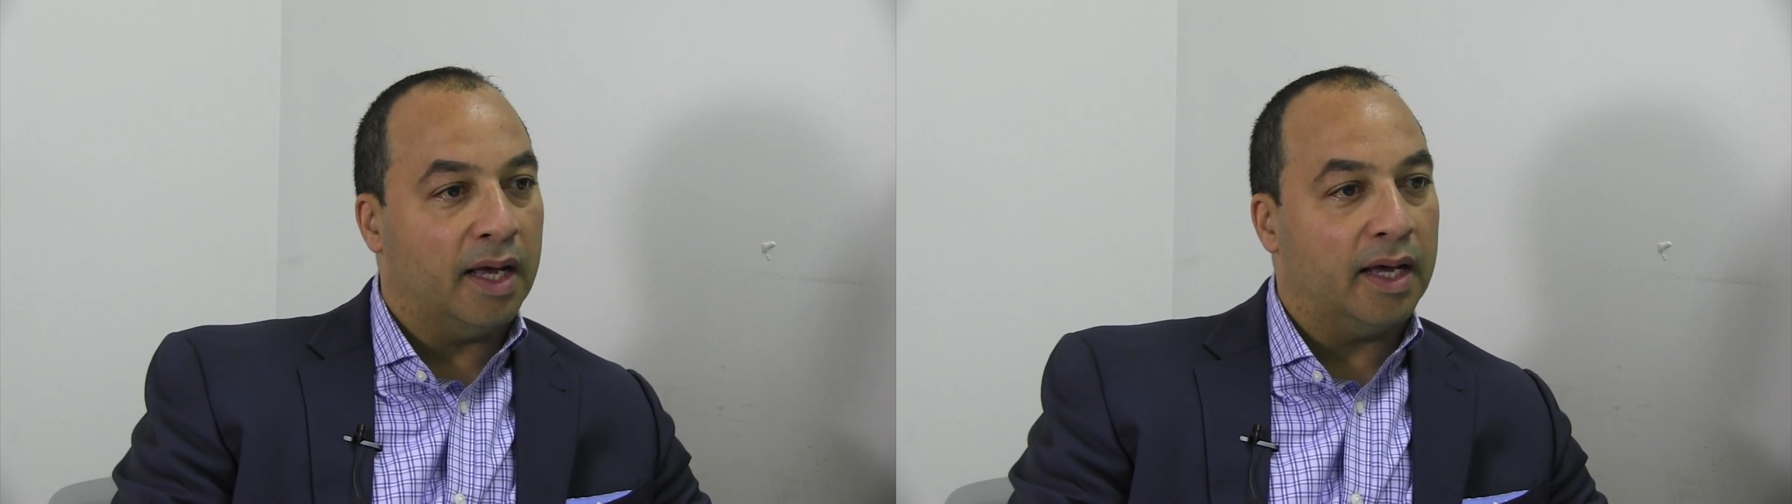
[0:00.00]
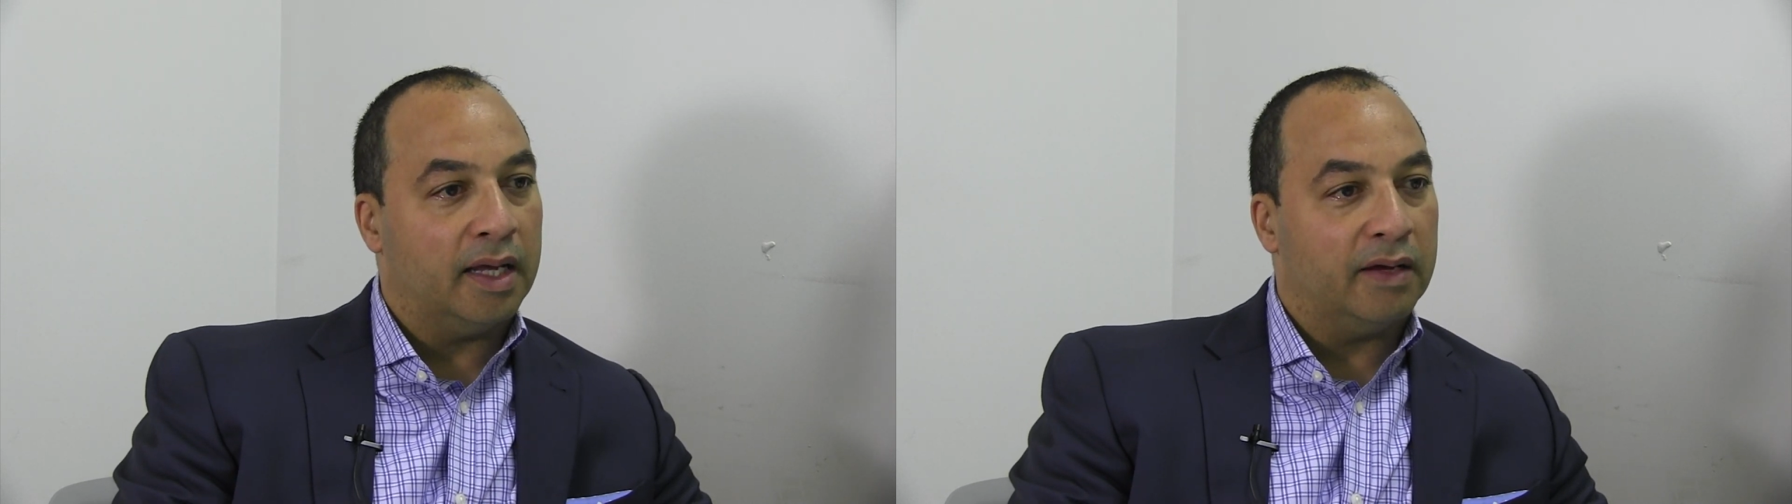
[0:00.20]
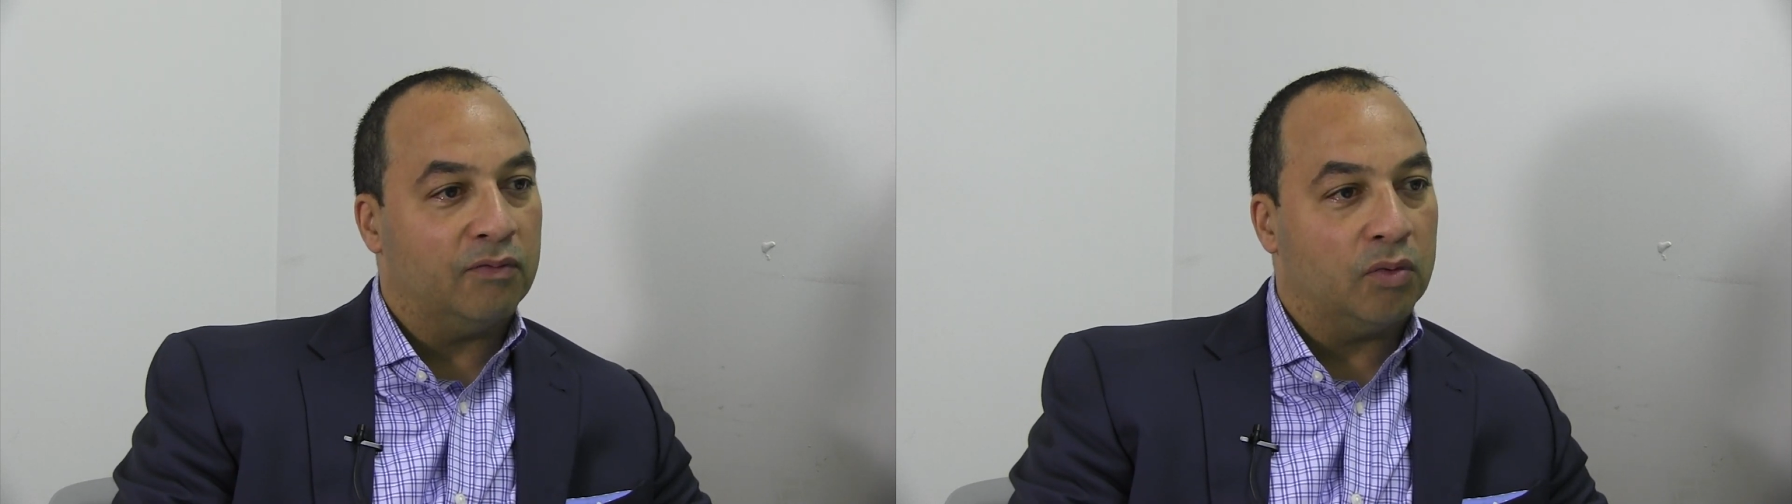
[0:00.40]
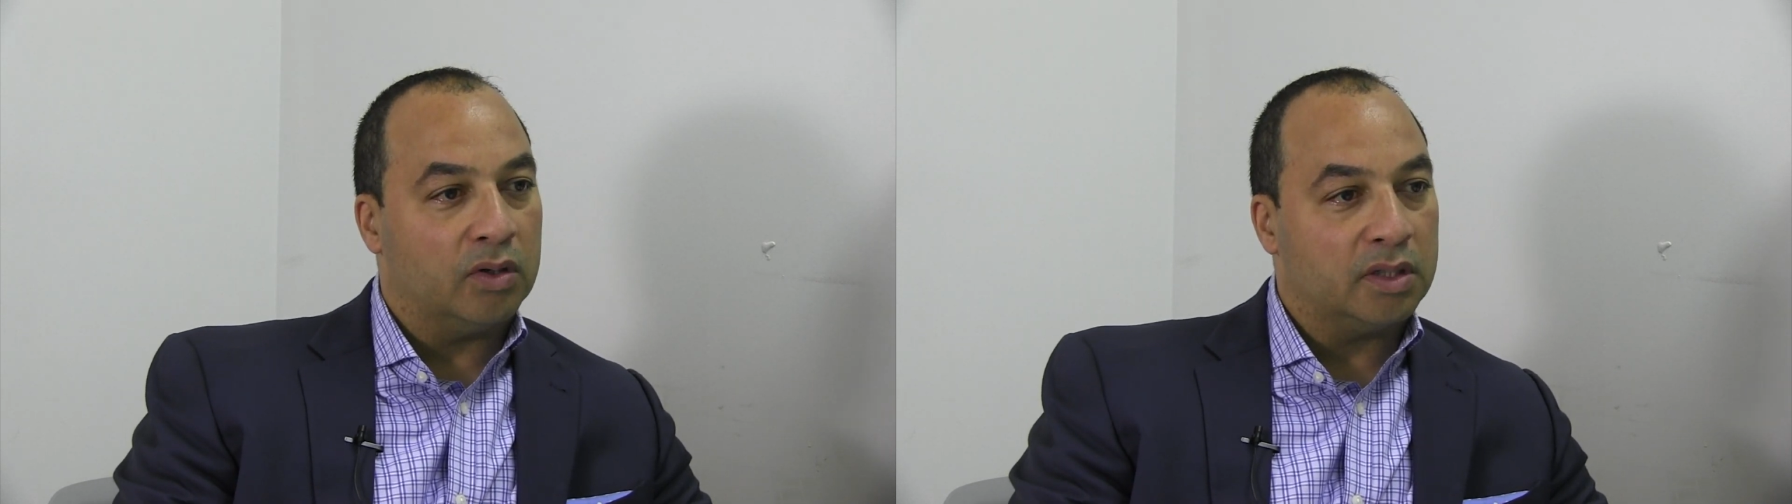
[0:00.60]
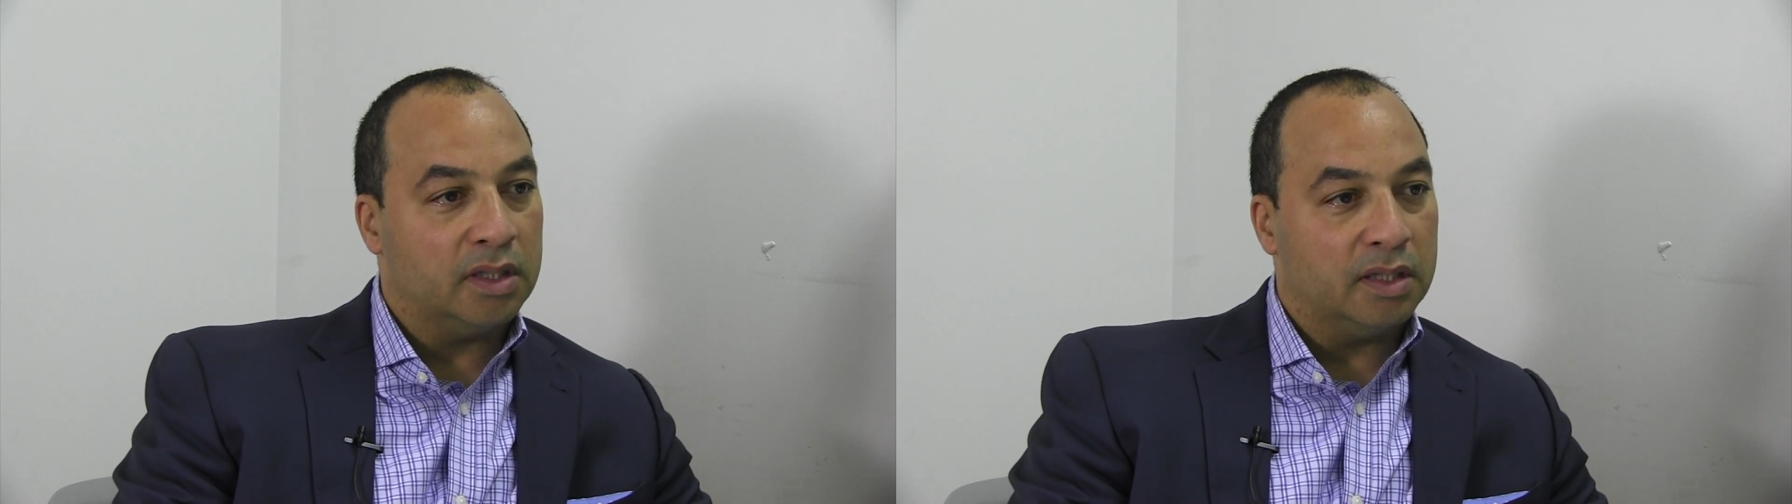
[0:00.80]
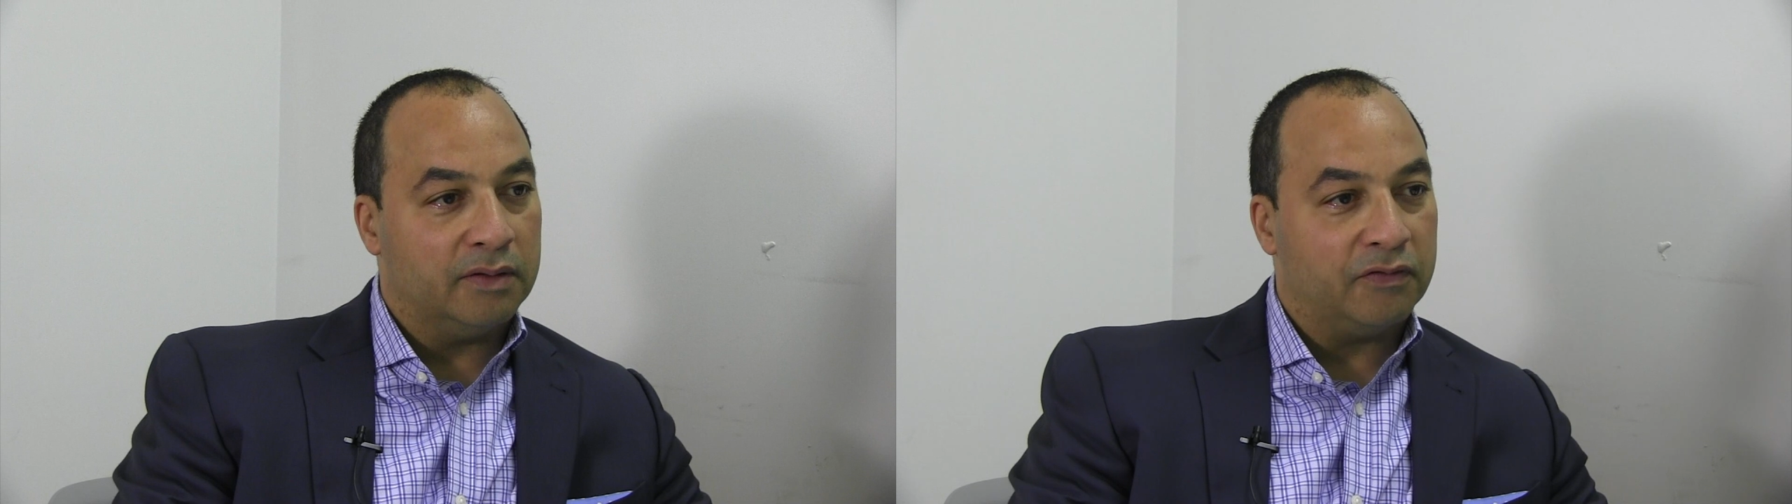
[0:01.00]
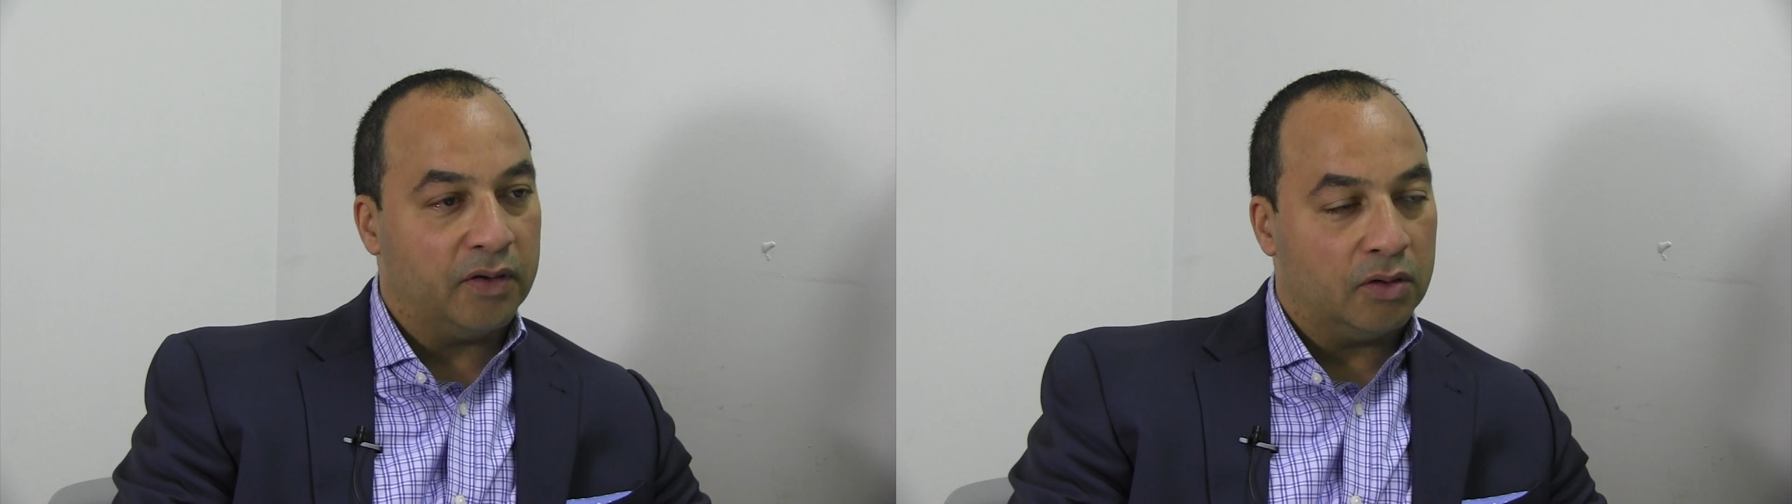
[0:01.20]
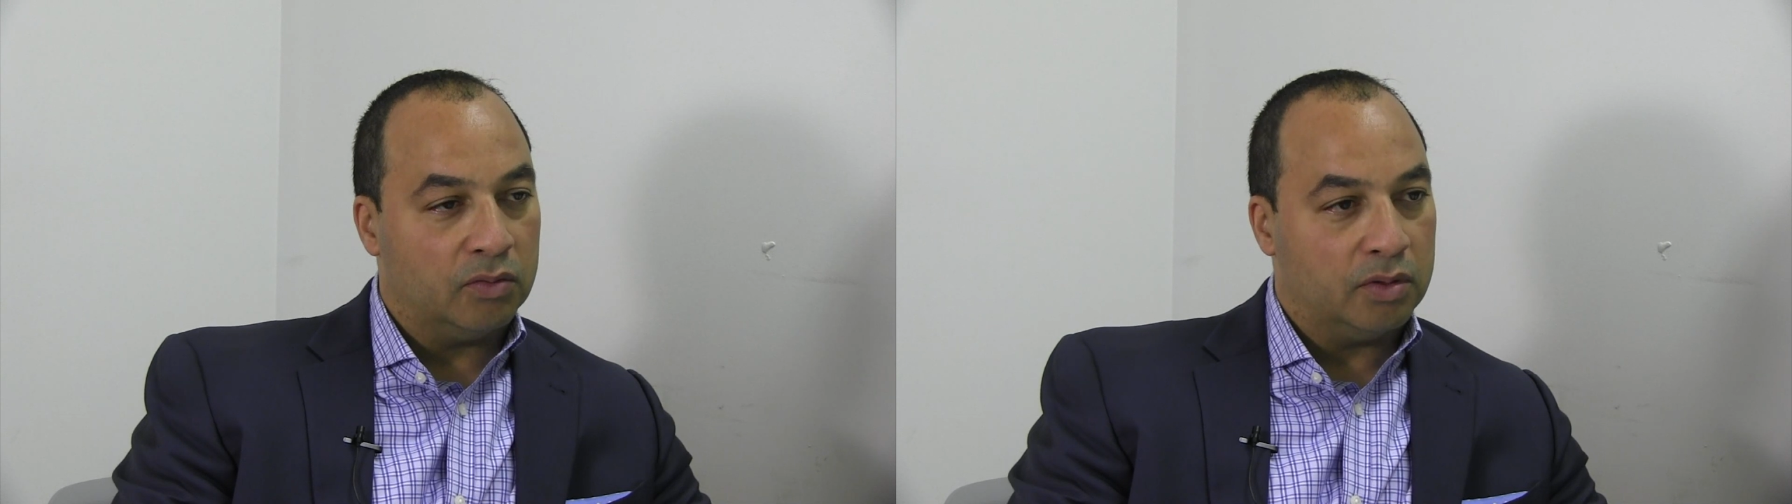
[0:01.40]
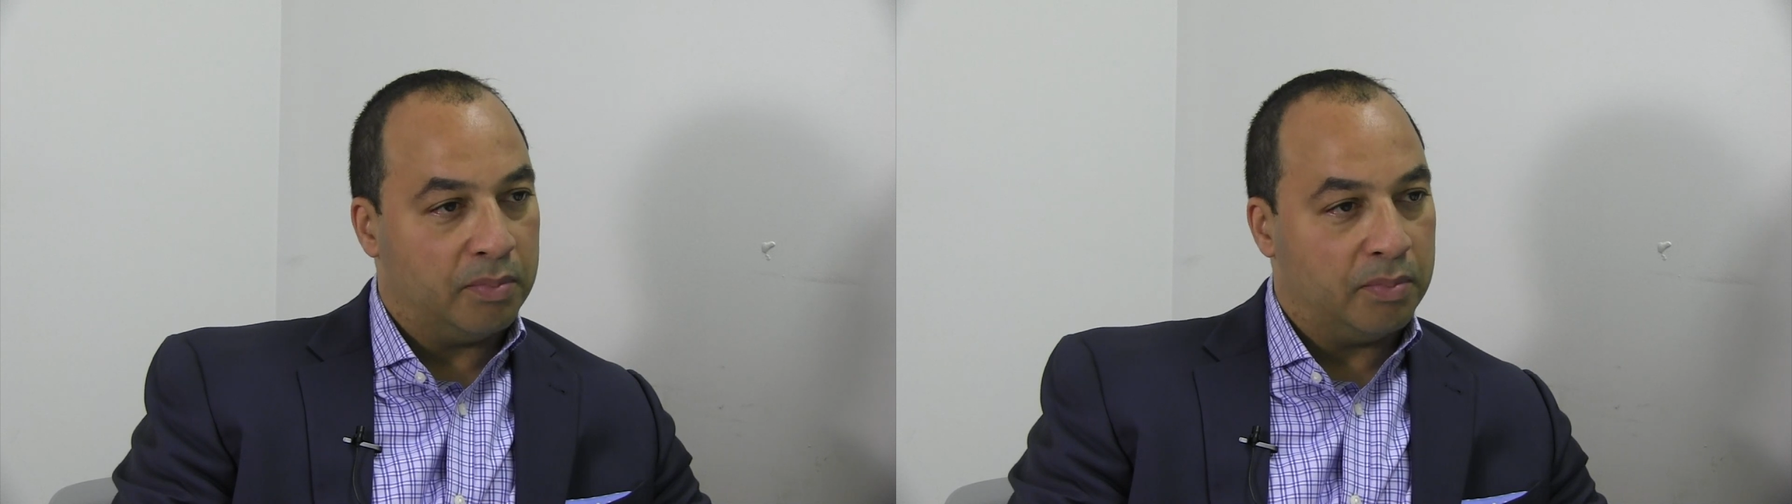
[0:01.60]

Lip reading: I have worked in the Federal